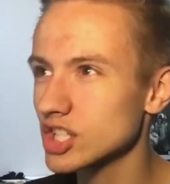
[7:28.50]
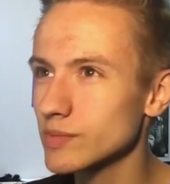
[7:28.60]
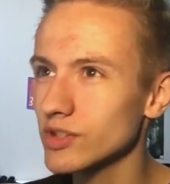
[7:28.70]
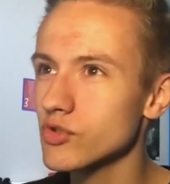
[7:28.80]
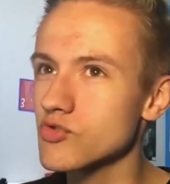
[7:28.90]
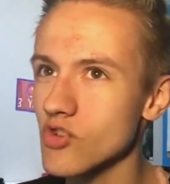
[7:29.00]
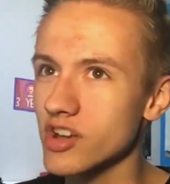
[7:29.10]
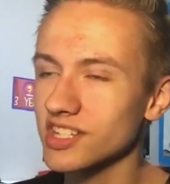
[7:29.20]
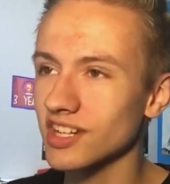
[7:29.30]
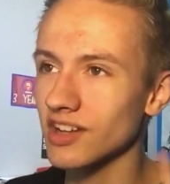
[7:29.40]
Jimmy
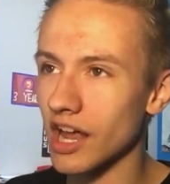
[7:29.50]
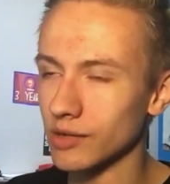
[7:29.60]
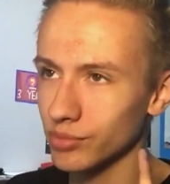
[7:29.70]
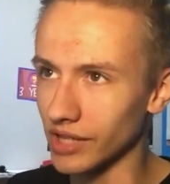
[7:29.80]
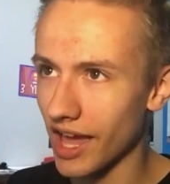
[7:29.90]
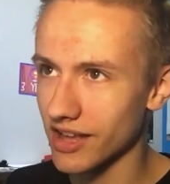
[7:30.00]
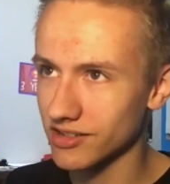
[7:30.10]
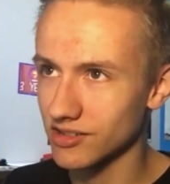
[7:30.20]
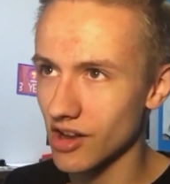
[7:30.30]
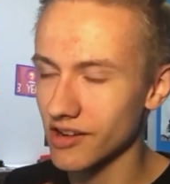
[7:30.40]
Neutron said, "Gotta
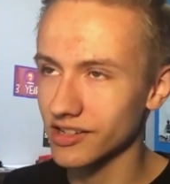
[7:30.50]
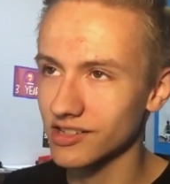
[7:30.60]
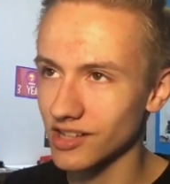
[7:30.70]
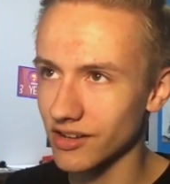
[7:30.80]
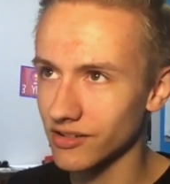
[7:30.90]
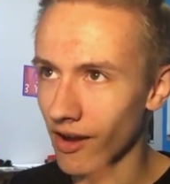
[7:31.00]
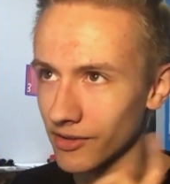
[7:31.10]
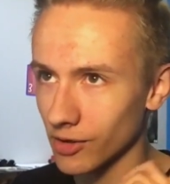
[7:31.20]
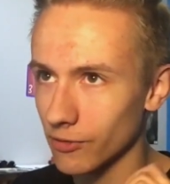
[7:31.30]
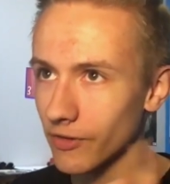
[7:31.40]
blast." Sonic said,
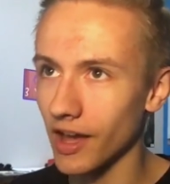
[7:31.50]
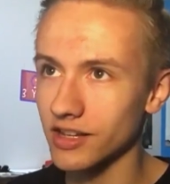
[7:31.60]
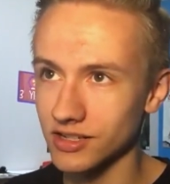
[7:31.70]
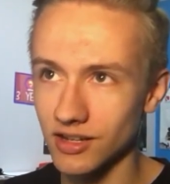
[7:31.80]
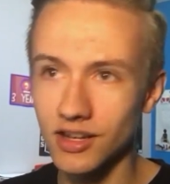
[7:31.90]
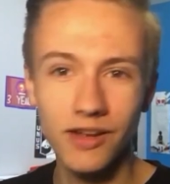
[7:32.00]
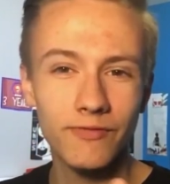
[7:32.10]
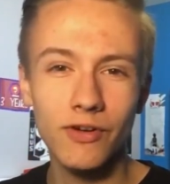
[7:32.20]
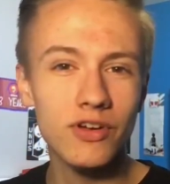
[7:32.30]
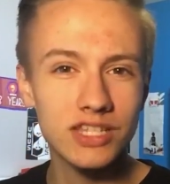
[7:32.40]
"Gotta go fast."
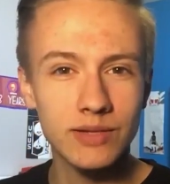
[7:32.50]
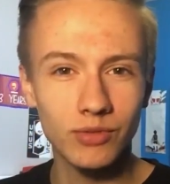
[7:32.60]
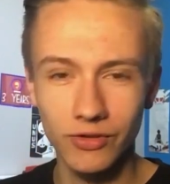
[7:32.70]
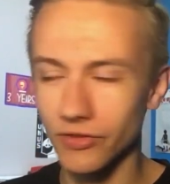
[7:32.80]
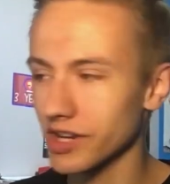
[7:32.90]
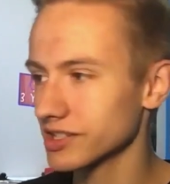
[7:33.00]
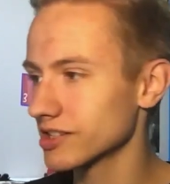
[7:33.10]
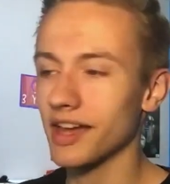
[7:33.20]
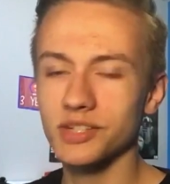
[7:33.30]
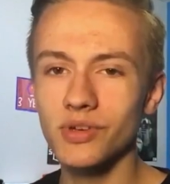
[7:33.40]
Very similar
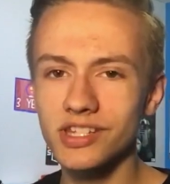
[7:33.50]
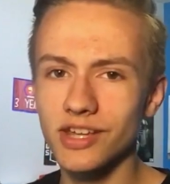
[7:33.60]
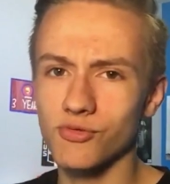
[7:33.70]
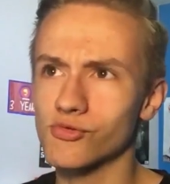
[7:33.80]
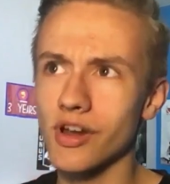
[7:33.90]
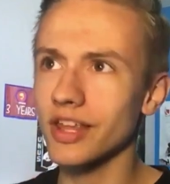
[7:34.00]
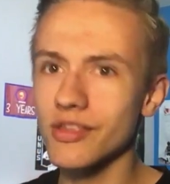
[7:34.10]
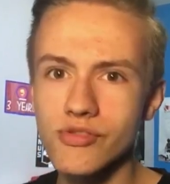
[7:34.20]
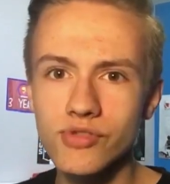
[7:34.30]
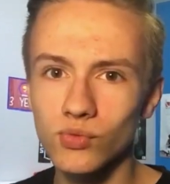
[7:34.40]
phrases. And so he's like running
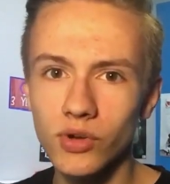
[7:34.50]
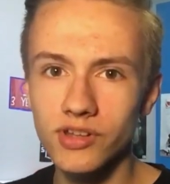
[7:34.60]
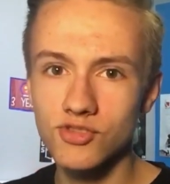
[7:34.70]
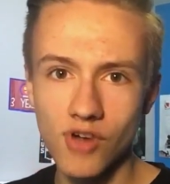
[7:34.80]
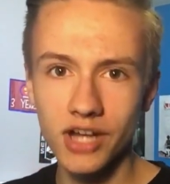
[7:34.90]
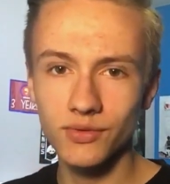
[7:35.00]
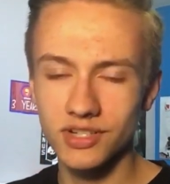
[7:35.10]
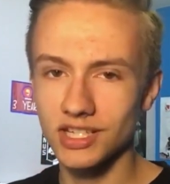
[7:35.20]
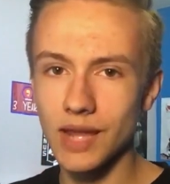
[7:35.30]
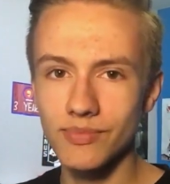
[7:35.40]
through the woods trying to
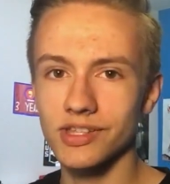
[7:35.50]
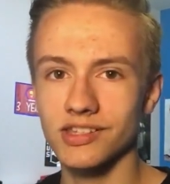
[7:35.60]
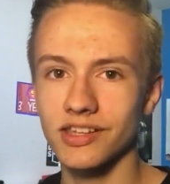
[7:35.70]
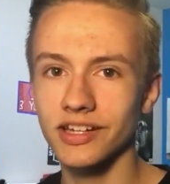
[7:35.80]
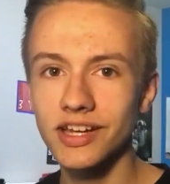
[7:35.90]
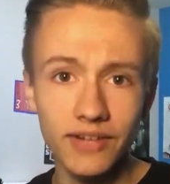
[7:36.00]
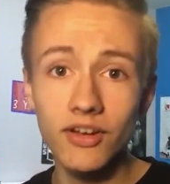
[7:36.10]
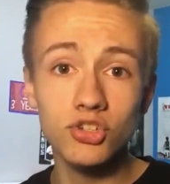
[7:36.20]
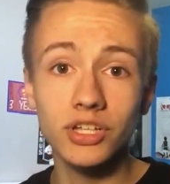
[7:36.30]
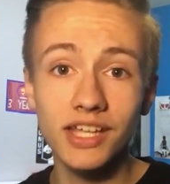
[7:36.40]
escape this thing, and
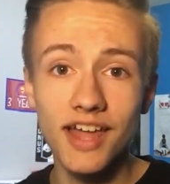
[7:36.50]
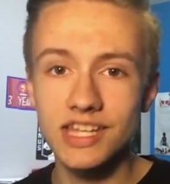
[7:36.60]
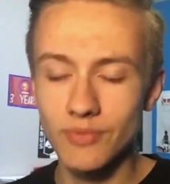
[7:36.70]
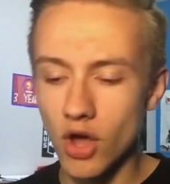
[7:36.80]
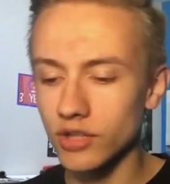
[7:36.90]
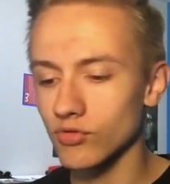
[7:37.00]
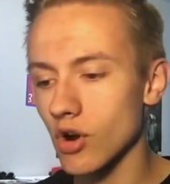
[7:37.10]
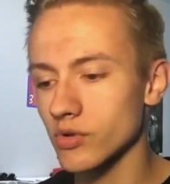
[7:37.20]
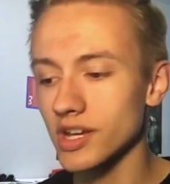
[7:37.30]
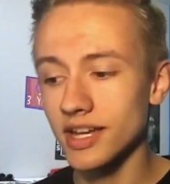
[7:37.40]
eventually he ends up on the
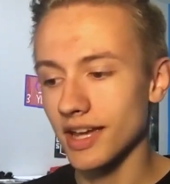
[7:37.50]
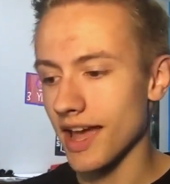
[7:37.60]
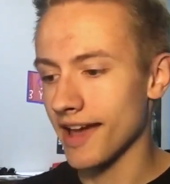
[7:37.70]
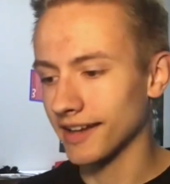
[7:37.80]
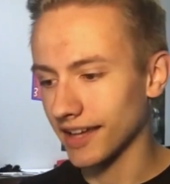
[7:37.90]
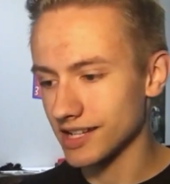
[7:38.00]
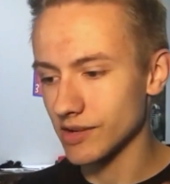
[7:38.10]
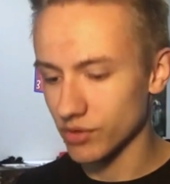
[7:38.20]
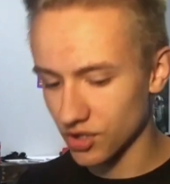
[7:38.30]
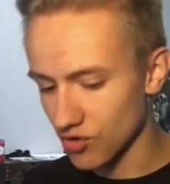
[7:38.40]
road and he gets hit
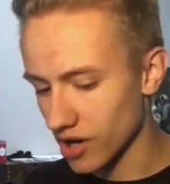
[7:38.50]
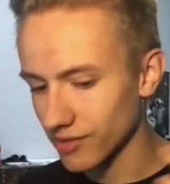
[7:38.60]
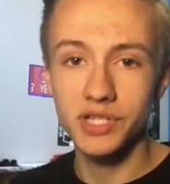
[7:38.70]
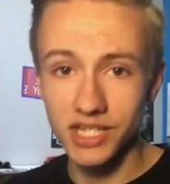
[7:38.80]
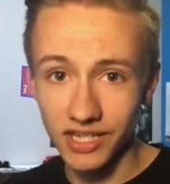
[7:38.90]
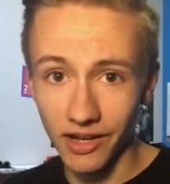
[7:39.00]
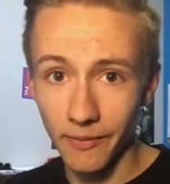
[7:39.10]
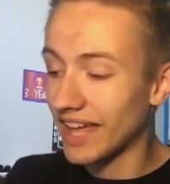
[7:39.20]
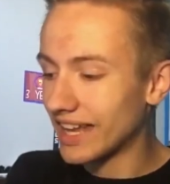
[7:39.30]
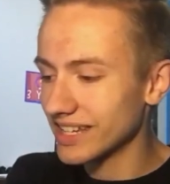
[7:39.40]
with the truck. Bazinga!
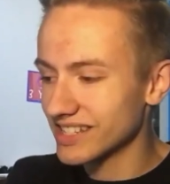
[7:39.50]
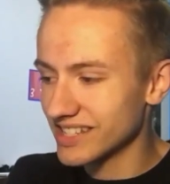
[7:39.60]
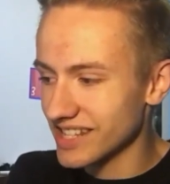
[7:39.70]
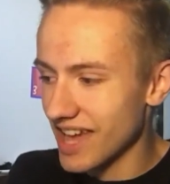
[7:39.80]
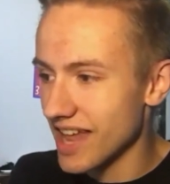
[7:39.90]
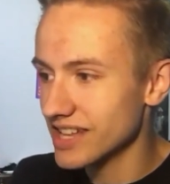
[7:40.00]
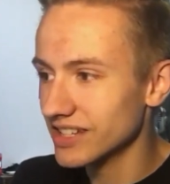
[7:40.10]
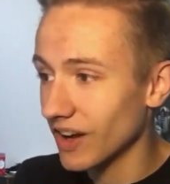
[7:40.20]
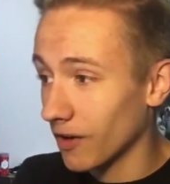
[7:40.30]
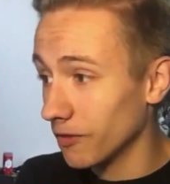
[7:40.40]
That is the
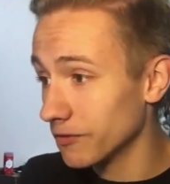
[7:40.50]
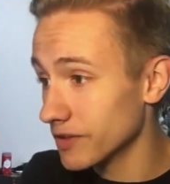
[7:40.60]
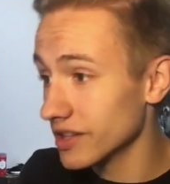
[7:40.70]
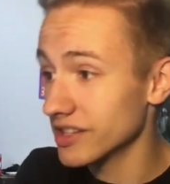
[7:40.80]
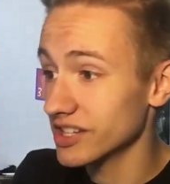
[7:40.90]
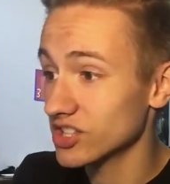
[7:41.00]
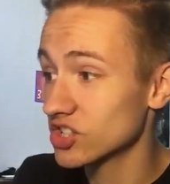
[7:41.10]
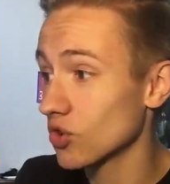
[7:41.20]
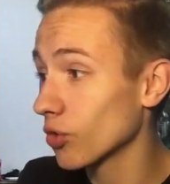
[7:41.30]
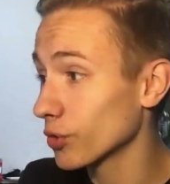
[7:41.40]
end of the
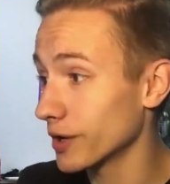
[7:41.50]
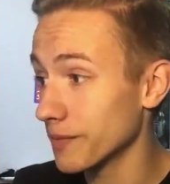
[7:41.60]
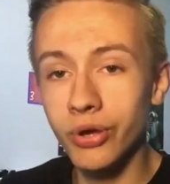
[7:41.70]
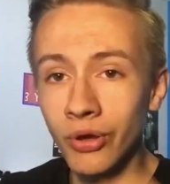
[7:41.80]
story.